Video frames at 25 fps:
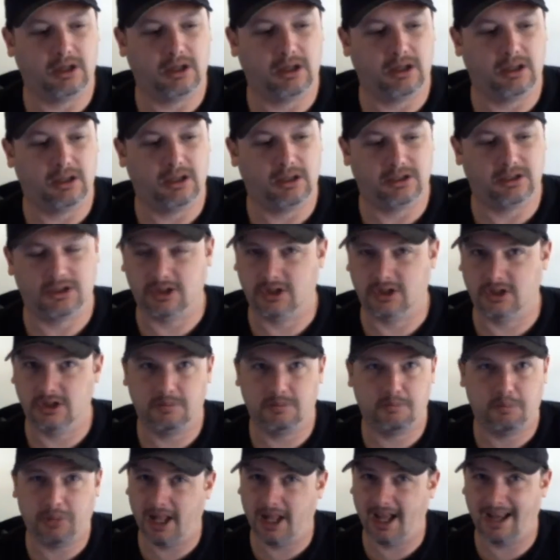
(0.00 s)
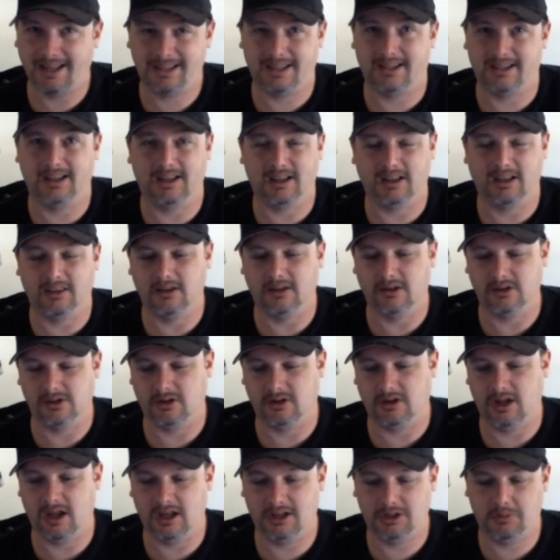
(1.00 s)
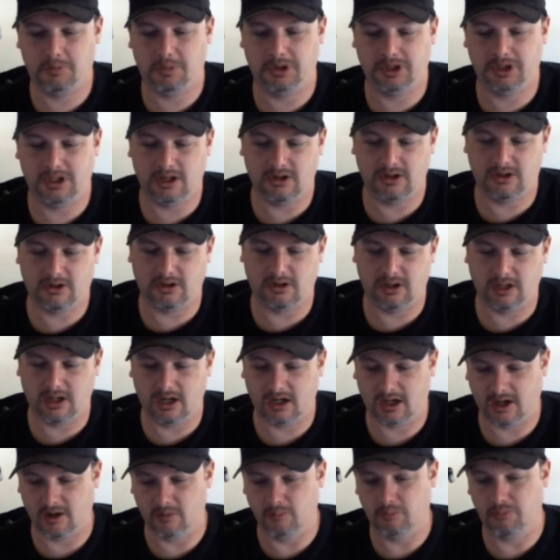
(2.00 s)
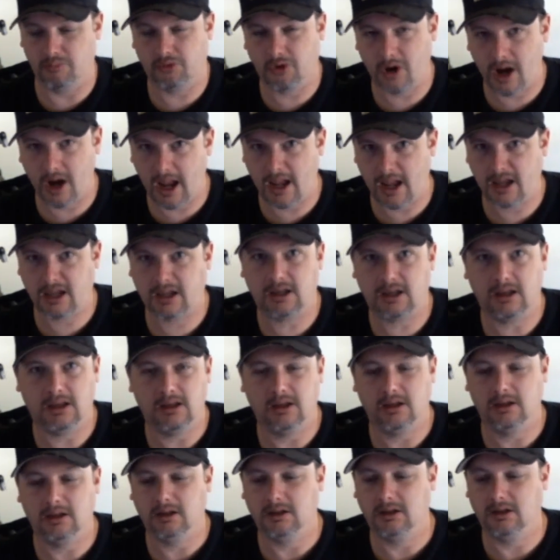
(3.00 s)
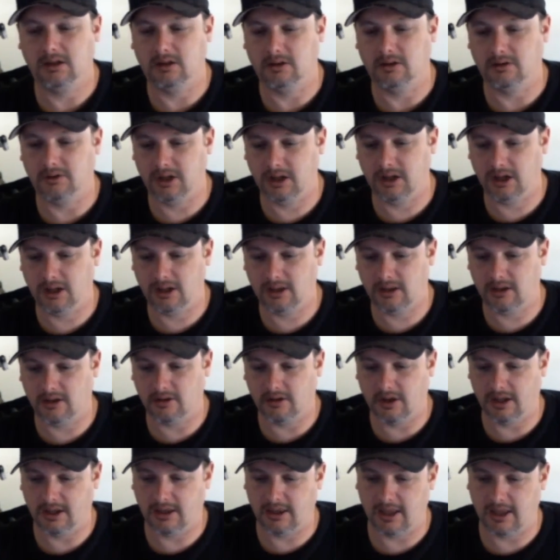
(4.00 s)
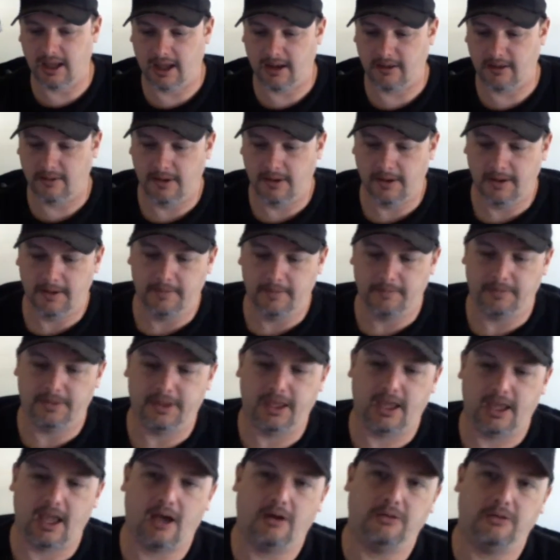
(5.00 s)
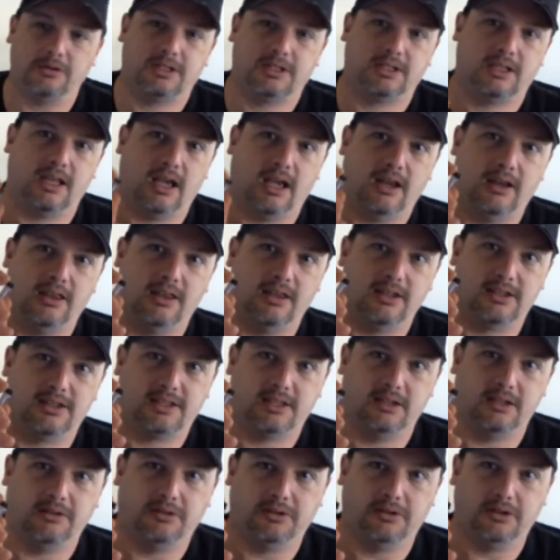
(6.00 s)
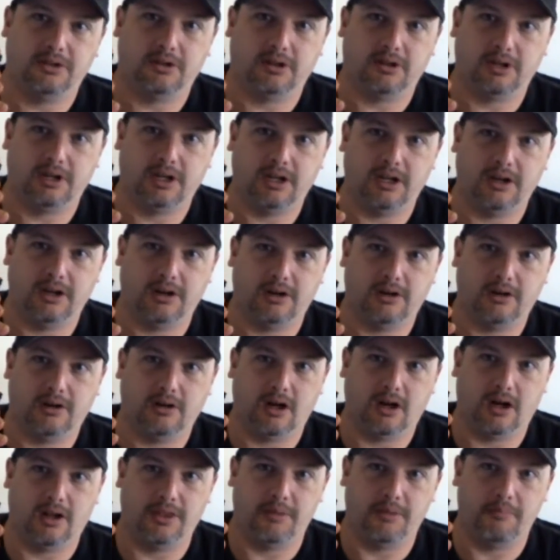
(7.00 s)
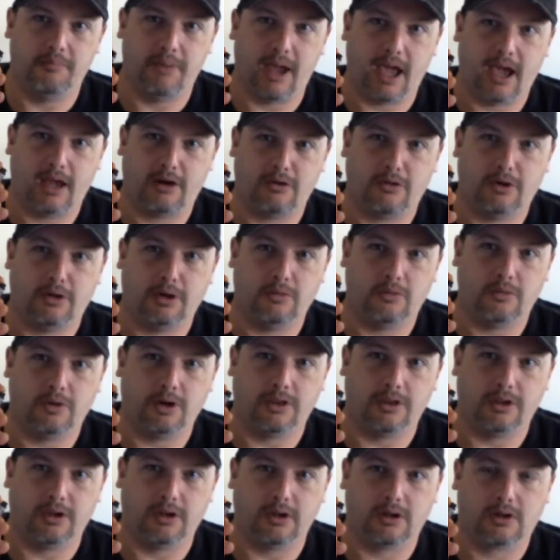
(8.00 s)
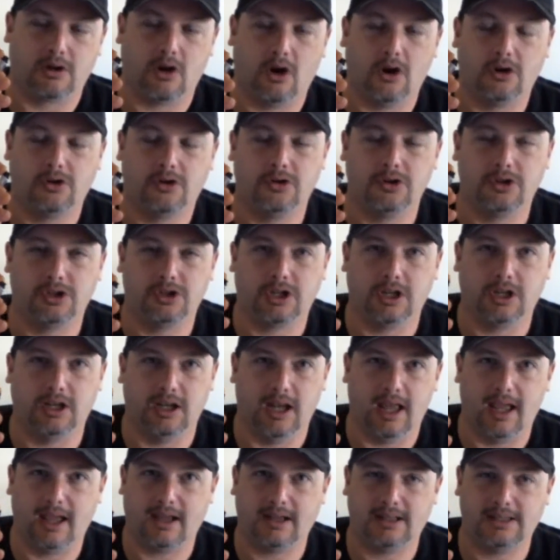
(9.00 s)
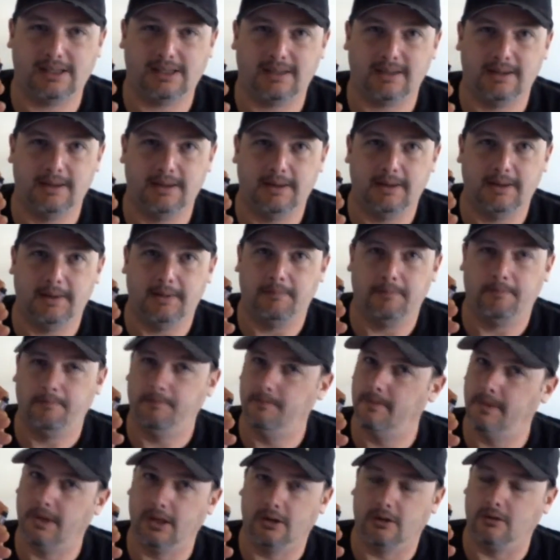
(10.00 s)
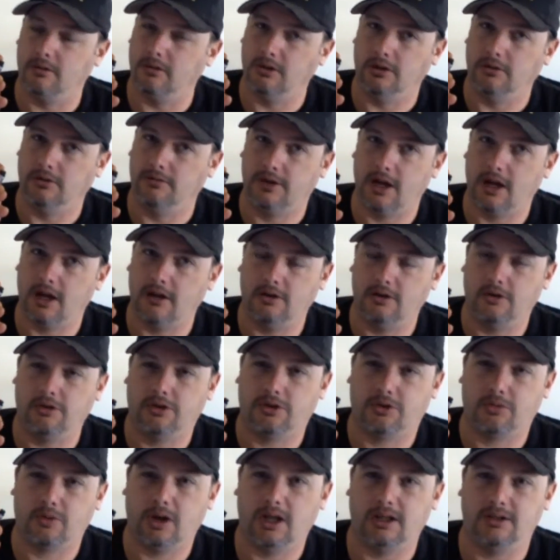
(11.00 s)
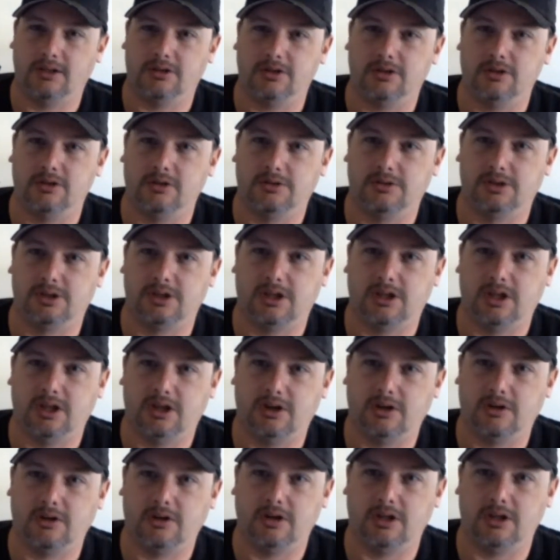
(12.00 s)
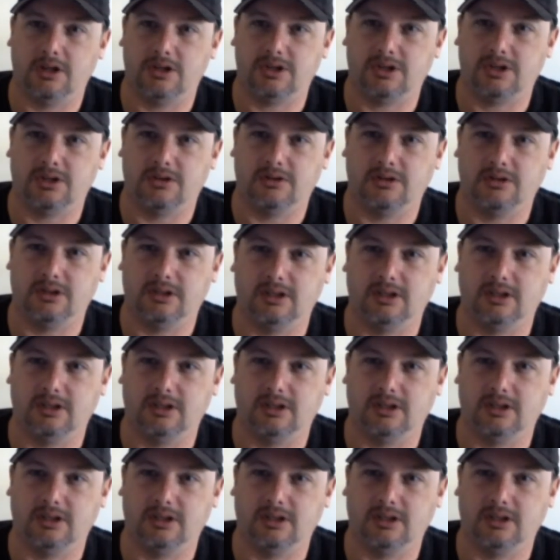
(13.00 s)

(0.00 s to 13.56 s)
it's just plastic in there, so it has potential that it can break, anything like that. The outside of the cylinder here on the battery where the cartridge connects, you've got no threads, there's no security. So